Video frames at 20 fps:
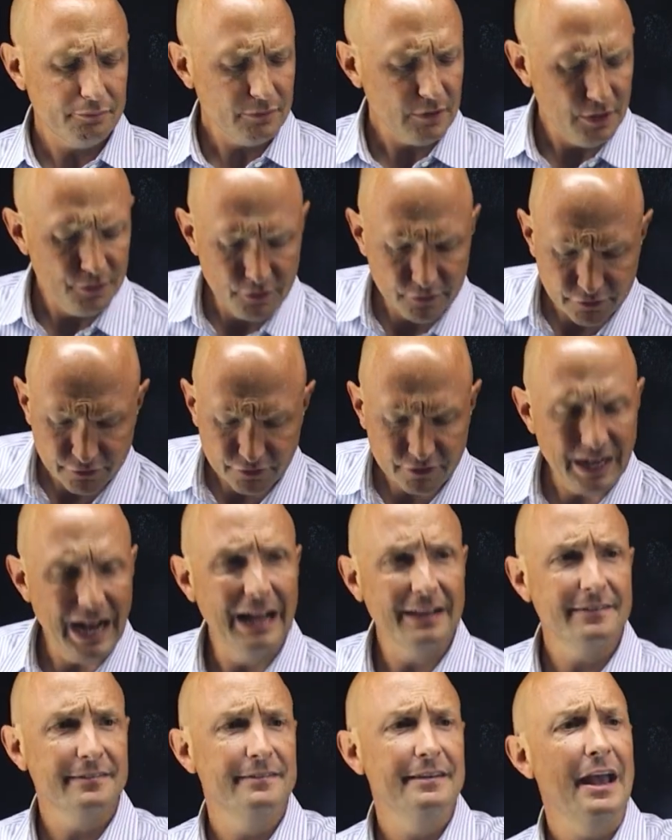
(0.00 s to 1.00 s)
the
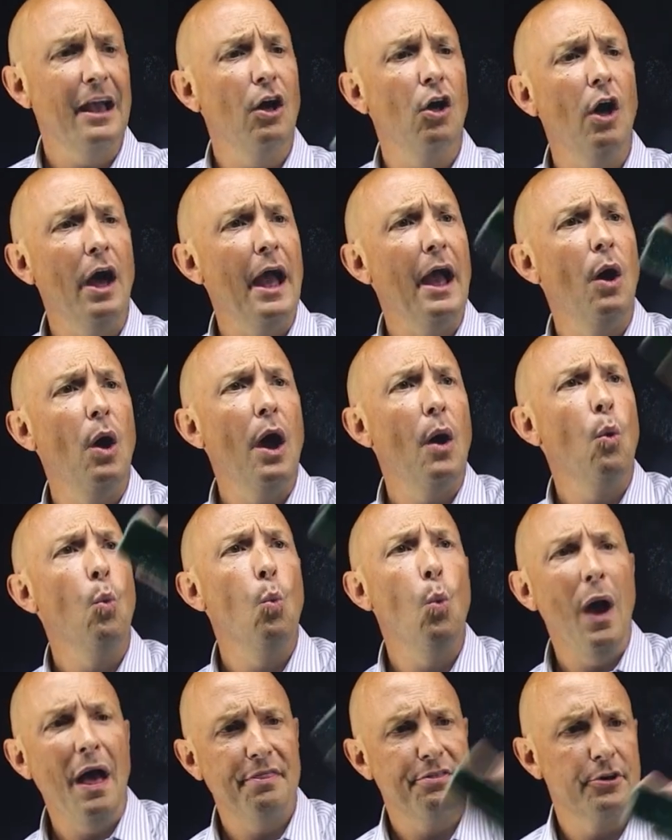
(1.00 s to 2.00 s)
Scottsdale
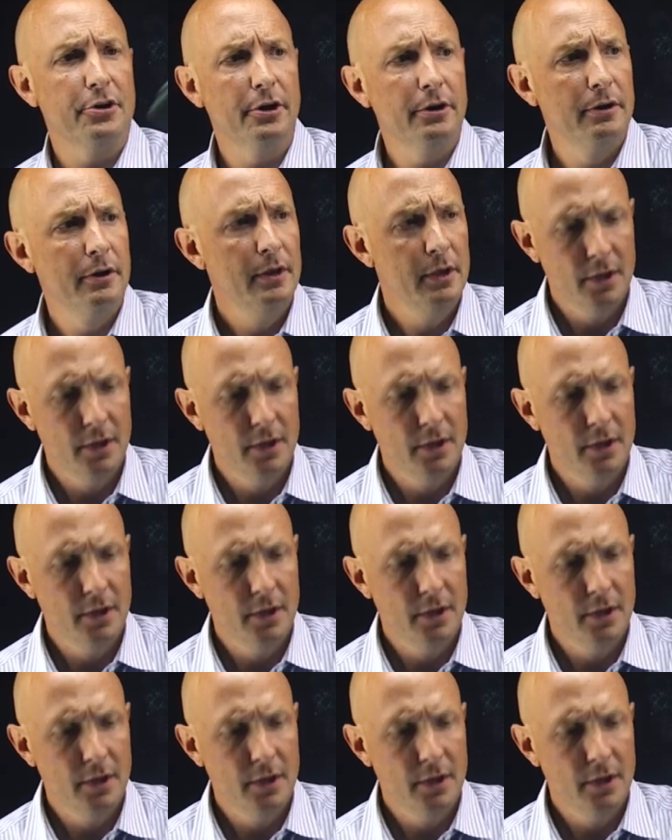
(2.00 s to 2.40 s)
weather,